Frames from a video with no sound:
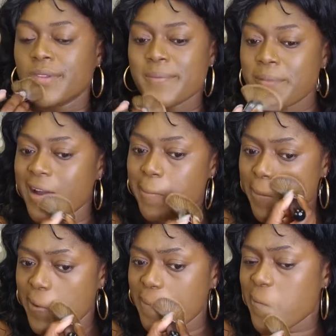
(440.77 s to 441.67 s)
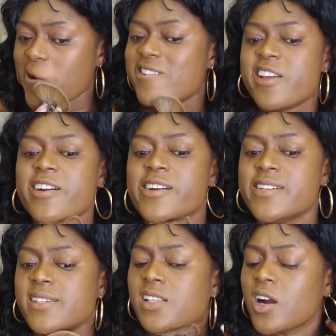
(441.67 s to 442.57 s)
my important
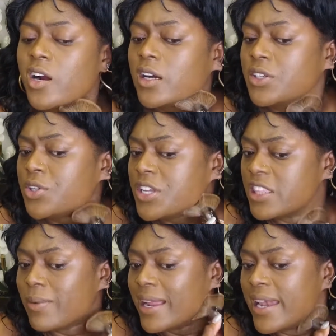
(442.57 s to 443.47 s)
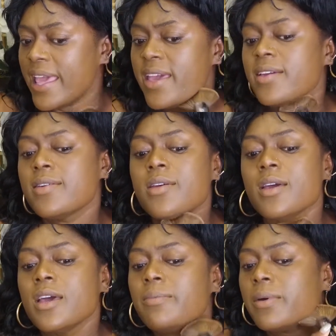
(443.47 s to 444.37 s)
areas are underneath my neck
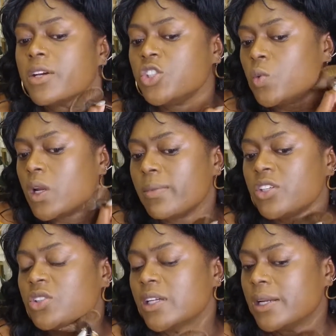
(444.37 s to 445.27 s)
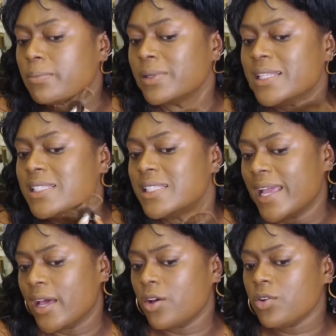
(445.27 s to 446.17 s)
because you want to make sure that it blends
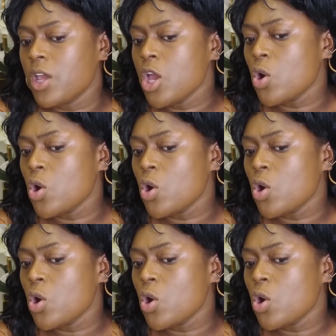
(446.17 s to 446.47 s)
down.